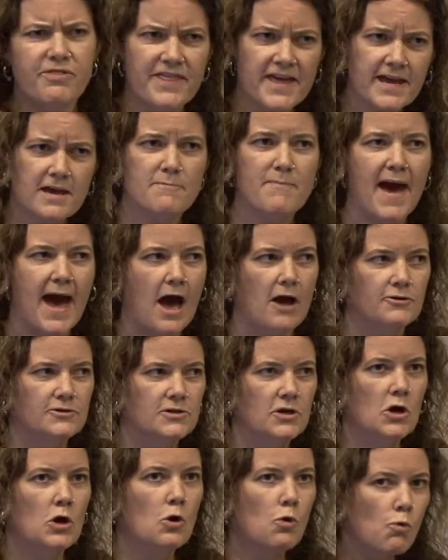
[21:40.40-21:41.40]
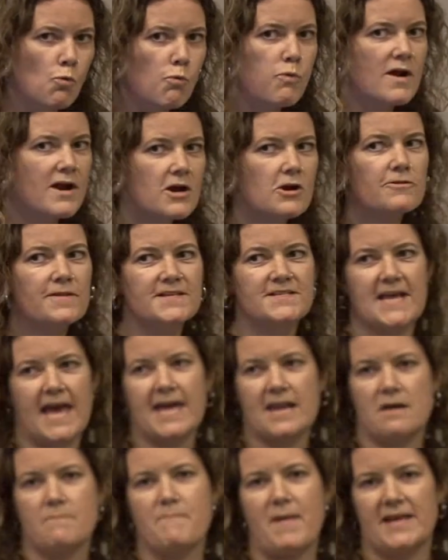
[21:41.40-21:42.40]
think about where the
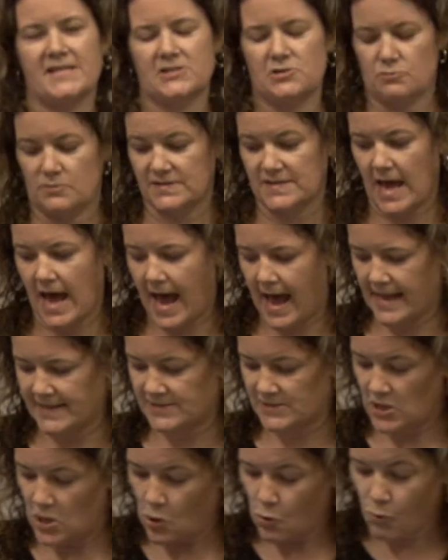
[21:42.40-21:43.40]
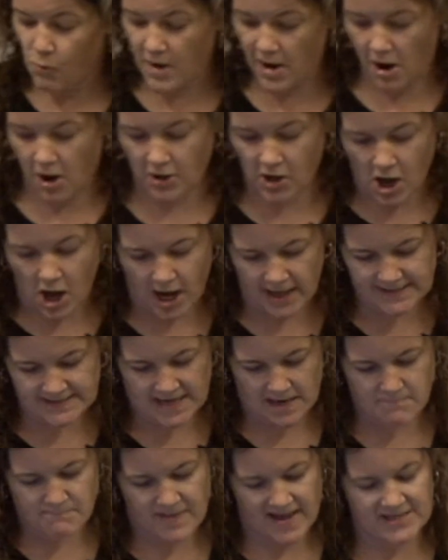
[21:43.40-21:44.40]
data best resides, where our
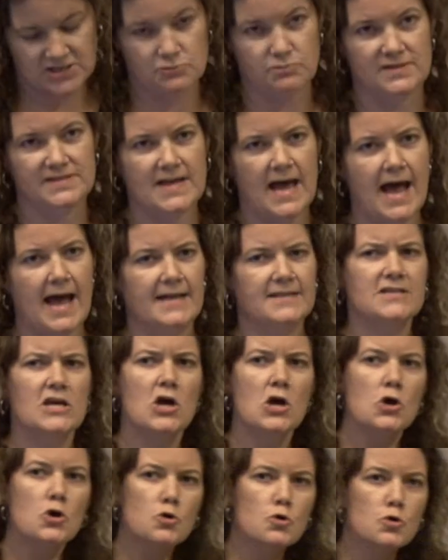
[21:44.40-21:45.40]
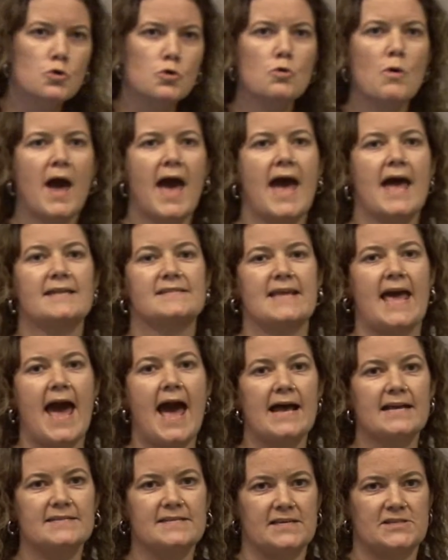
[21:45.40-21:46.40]
content best resides, who has
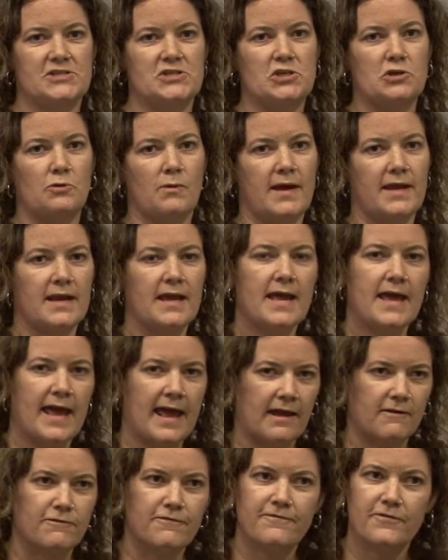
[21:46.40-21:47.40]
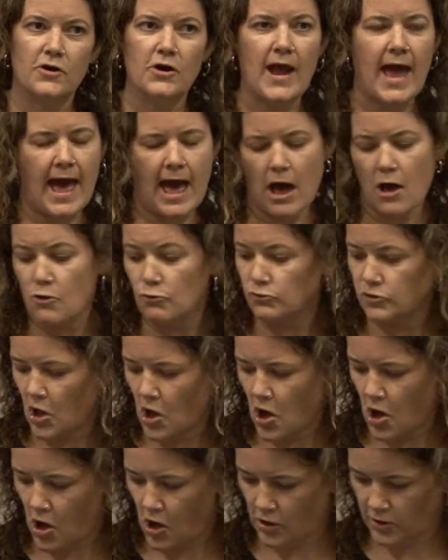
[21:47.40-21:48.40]
access to it, and for how
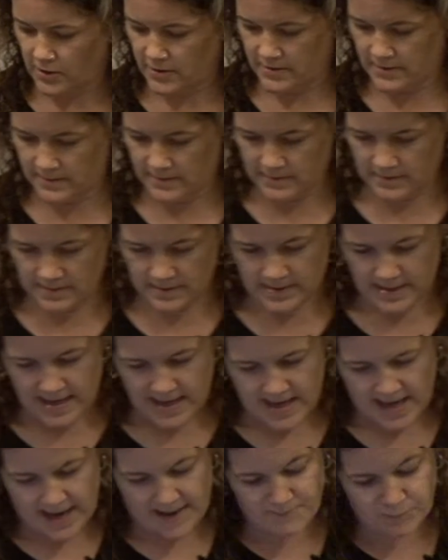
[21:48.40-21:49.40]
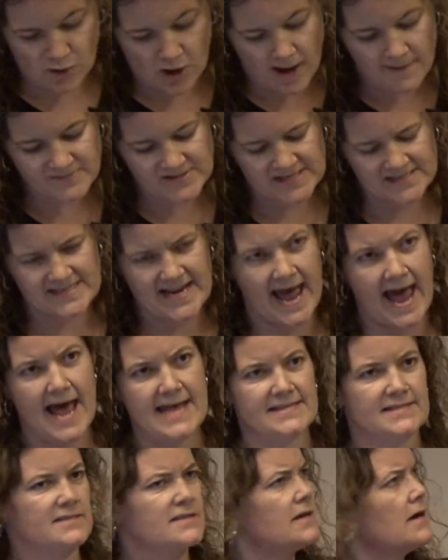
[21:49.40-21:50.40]
long. It prompts us to
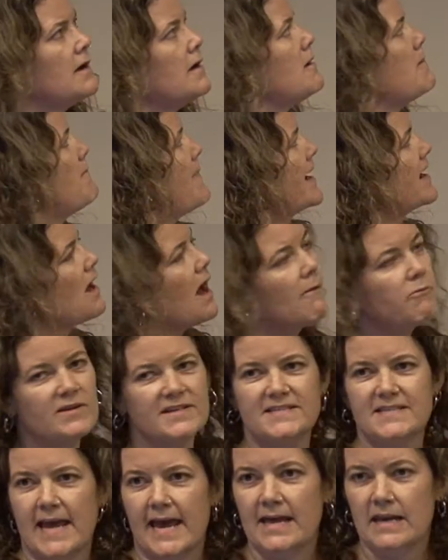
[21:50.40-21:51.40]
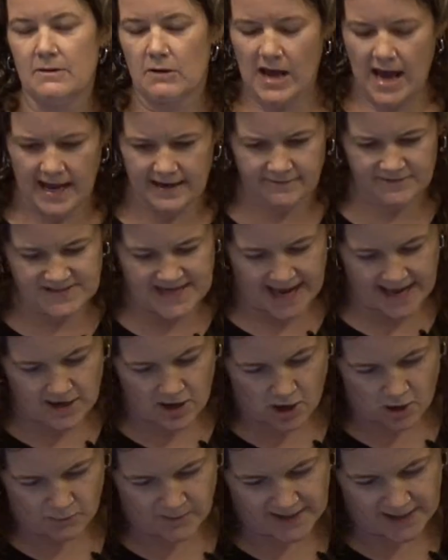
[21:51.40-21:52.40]
ask, my God, what kind of
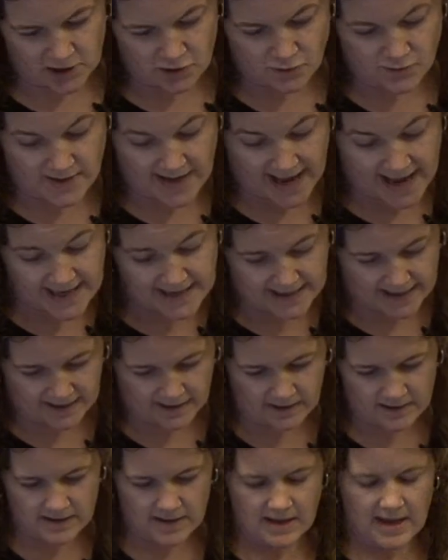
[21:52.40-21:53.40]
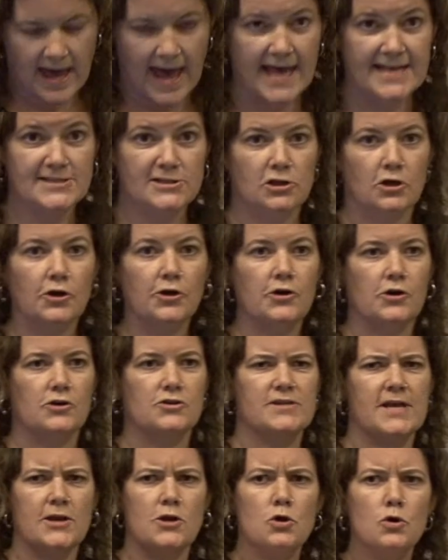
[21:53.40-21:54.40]
data are we creating as
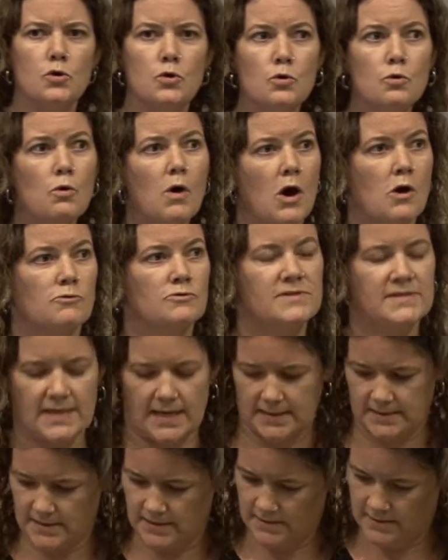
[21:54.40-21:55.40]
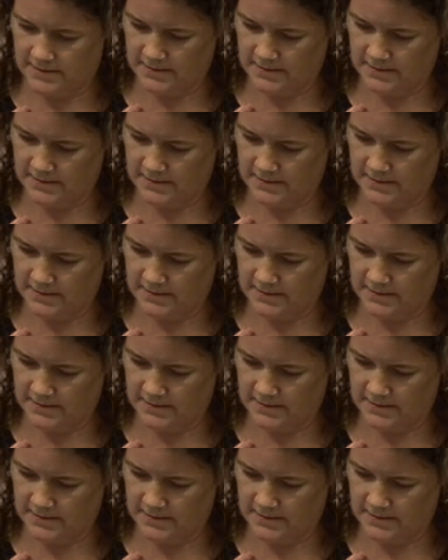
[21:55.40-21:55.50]
learners, and who owns it?